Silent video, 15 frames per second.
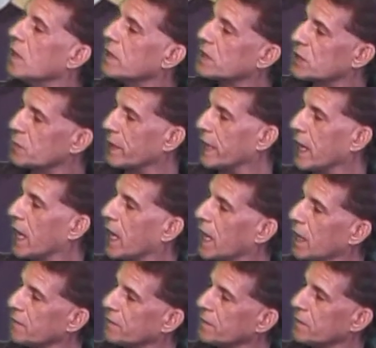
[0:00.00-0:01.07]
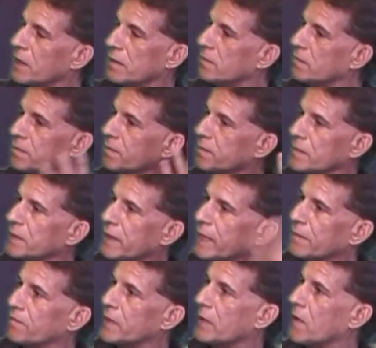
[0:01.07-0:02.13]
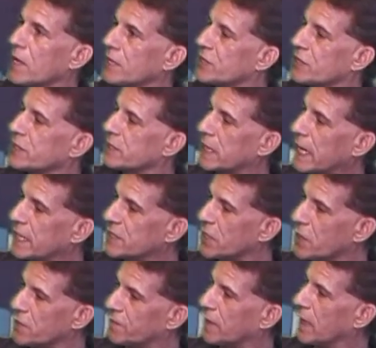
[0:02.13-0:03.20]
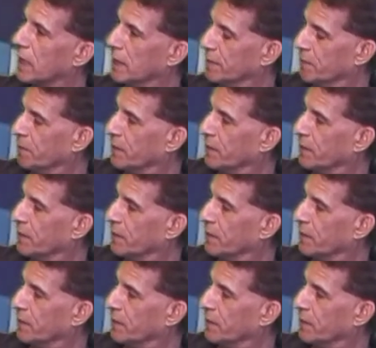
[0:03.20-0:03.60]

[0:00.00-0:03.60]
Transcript: words we have, and they, their eyes just glaze over.